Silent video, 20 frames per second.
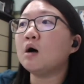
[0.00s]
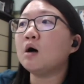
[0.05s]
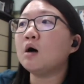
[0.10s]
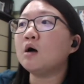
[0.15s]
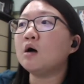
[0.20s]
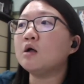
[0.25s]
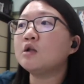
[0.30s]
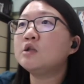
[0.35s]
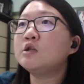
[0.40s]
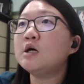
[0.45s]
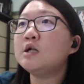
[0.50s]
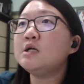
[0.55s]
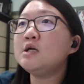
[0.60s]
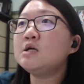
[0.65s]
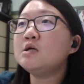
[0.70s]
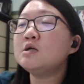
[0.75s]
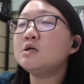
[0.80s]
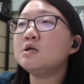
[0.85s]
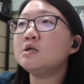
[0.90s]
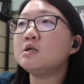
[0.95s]

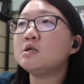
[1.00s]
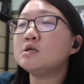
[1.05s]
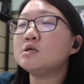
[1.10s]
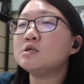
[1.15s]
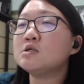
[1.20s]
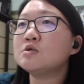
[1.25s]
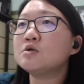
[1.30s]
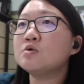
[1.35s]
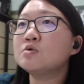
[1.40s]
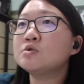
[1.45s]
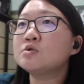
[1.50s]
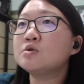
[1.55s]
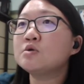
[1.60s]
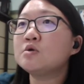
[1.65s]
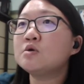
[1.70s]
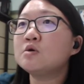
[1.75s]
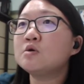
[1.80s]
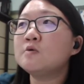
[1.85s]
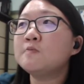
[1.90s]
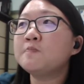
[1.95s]
Thirdly, it is
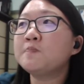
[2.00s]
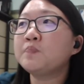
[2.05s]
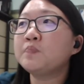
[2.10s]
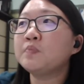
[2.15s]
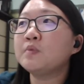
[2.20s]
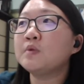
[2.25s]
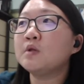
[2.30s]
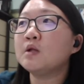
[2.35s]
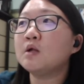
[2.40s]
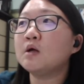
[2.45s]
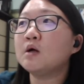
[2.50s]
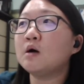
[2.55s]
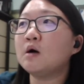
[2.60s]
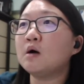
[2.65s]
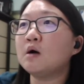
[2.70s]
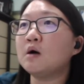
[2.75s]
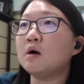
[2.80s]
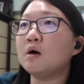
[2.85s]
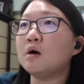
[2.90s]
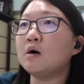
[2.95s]
also
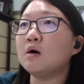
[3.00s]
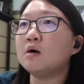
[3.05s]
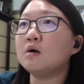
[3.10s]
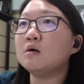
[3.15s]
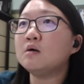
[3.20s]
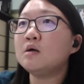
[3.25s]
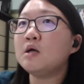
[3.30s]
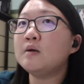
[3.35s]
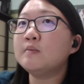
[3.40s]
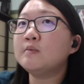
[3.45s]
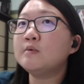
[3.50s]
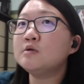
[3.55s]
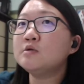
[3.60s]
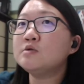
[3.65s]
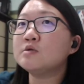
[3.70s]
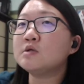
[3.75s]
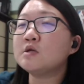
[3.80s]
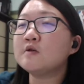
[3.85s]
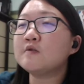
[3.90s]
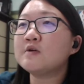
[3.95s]
able to
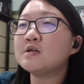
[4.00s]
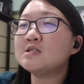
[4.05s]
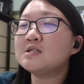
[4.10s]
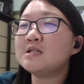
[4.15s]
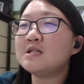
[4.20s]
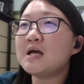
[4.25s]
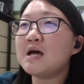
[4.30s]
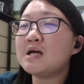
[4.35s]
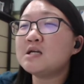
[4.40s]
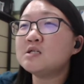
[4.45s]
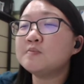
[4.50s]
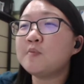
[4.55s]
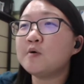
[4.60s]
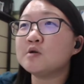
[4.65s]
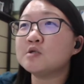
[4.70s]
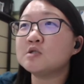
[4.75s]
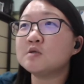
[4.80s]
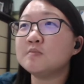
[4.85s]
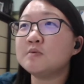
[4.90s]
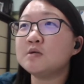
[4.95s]
give us less
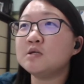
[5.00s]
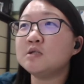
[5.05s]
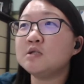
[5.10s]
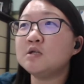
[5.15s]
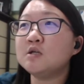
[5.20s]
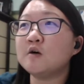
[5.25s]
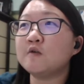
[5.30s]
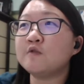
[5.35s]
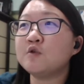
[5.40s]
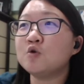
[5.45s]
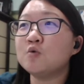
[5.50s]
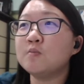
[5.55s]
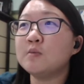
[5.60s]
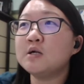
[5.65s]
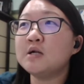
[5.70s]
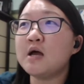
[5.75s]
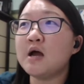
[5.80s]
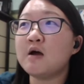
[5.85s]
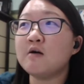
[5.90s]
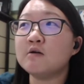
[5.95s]
possibility of human
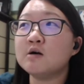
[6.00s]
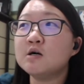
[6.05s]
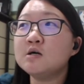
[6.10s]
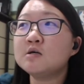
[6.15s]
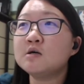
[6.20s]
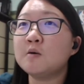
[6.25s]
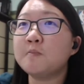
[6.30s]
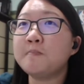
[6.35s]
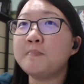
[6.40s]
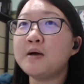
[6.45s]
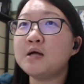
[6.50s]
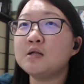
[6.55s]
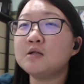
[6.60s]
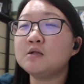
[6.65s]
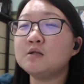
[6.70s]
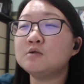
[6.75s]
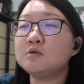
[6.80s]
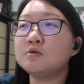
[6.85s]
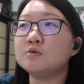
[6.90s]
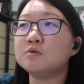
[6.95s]
error compared
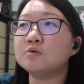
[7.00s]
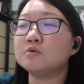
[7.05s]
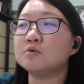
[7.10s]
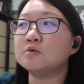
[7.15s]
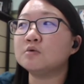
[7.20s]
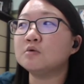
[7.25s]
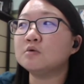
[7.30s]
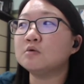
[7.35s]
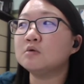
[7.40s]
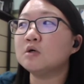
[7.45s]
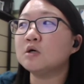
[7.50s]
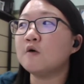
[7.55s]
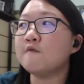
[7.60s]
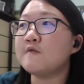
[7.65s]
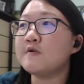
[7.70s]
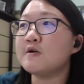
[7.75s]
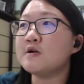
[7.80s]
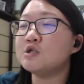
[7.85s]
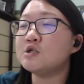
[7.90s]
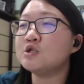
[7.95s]
to a
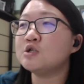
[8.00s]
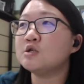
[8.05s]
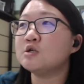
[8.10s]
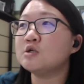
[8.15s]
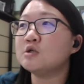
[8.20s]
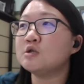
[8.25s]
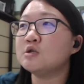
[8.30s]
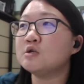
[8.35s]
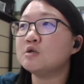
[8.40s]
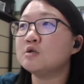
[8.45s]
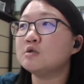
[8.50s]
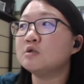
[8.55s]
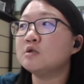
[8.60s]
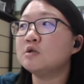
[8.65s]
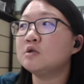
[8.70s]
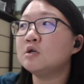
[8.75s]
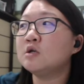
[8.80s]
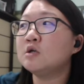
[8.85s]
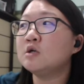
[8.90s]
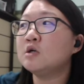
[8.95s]
conventional
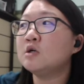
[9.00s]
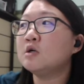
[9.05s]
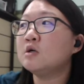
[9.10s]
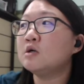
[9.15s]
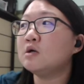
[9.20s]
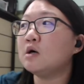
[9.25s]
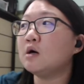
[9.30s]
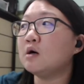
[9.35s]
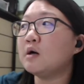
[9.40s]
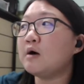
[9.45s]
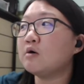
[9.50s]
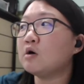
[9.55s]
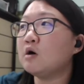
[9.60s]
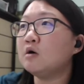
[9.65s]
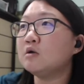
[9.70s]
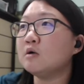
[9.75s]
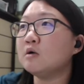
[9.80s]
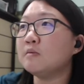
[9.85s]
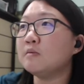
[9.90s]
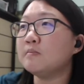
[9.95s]
alcohol or
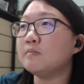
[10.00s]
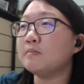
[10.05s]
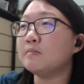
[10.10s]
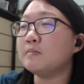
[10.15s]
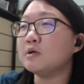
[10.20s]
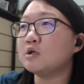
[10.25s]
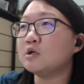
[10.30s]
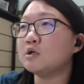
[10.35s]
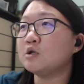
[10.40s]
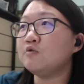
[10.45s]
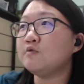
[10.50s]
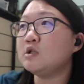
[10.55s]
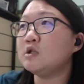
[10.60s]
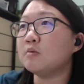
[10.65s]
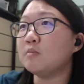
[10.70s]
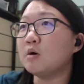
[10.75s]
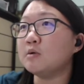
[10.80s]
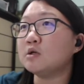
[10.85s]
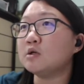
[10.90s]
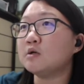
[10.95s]
mercury thermometer.
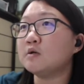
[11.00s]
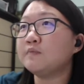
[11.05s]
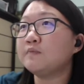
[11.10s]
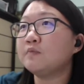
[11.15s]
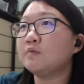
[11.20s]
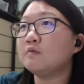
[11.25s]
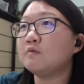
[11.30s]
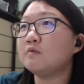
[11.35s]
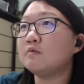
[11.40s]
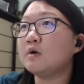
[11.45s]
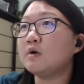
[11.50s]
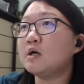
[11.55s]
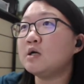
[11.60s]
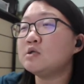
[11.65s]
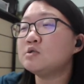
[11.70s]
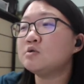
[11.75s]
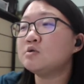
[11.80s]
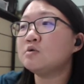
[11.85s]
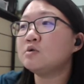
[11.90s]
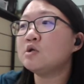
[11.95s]
Right? So the
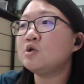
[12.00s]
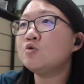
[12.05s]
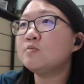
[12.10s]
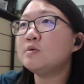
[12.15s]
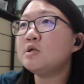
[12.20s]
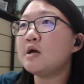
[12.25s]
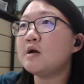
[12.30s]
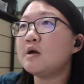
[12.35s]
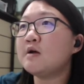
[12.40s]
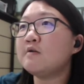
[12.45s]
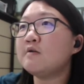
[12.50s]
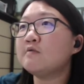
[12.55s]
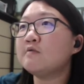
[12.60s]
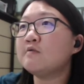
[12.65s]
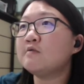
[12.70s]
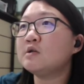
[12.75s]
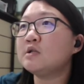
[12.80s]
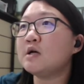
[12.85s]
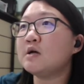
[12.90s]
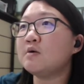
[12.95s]
human error that we are
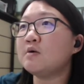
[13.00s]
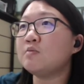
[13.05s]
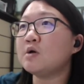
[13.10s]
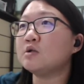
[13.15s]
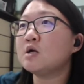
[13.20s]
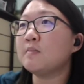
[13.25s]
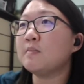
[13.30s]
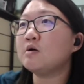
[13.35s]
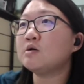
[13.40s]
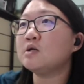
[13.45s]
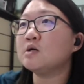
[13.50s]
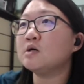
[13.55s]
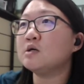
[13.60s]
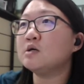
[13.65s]
talking about here